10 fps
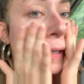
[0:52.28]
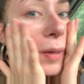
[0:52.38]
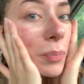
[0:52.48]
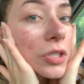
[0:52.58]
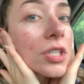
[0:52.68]

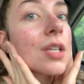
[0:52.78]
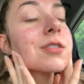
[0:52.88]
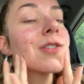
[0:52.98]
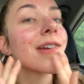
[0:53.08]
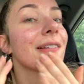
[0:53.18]
And I put
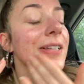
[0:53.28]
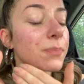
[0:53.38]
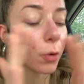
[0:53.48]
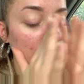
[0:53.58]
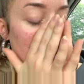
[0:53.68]
sunscreen
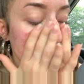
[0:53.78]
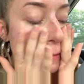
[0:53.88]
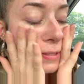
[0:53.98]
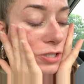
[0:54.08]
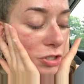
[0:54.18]
this morning.
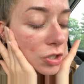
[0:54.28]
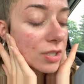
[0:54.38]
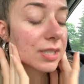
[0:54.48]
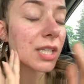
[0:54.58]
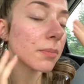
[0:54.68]
This is
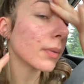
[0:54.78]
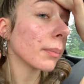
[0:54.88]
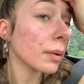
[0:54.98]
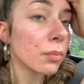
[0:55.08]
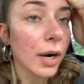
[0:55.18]
just the
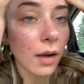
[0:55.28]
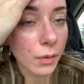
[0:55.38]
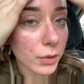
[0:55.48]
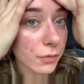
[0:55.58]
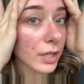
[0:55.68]
Bobbi
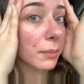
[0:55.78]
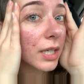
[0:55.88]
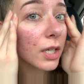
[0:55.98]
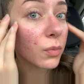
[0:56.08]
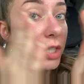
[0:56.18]
Brown
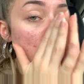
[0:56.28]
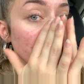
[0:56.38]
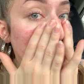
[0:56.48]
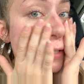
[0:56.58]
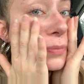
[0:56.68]
Vitamin
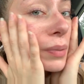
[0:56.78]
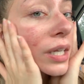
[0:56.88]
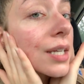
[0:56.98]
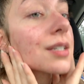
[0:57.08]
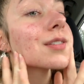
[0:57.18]
Enriched Face
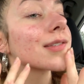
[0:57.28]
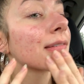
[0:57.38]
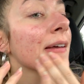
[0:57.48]
Base.